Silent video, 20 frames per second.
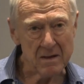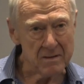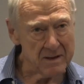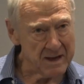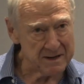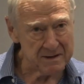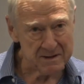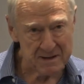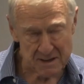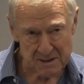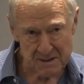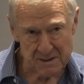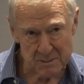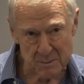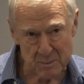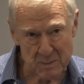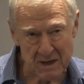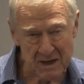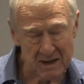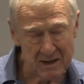That
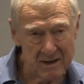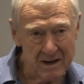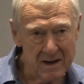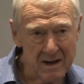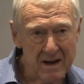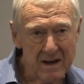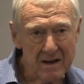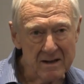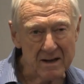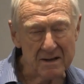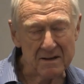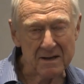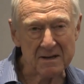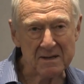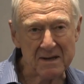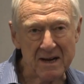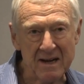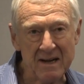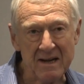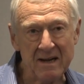doesn't mean that
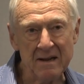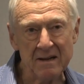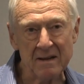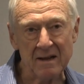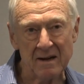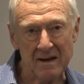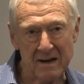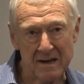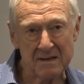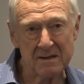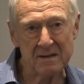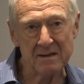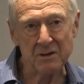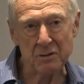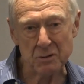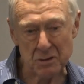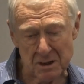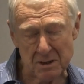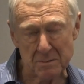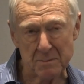there's any the less
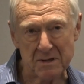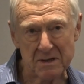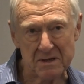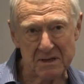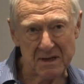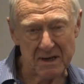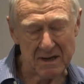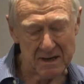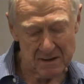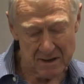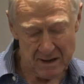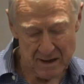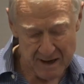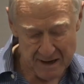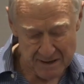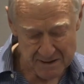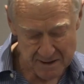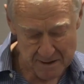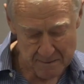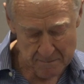legitimacy in the
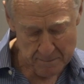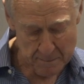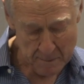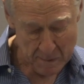latter.